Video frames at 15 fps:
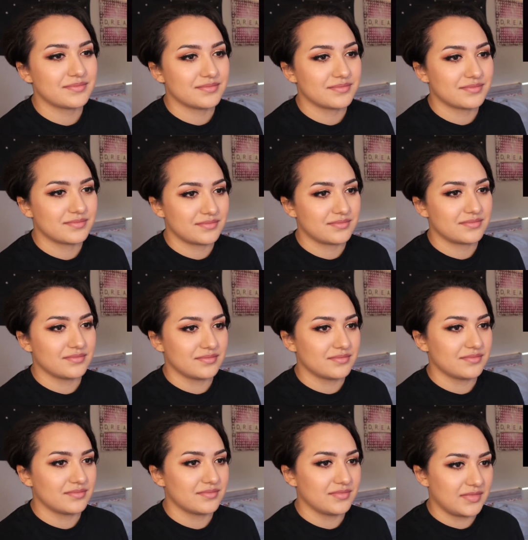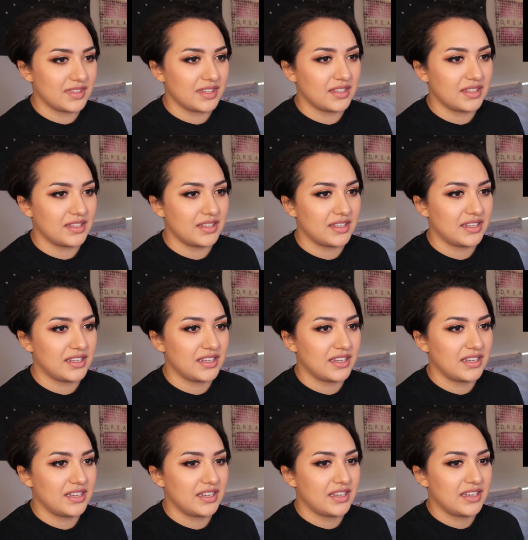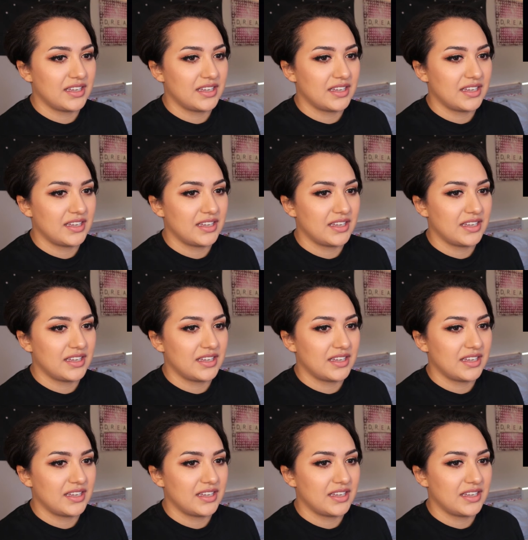No one is speaking in this clip.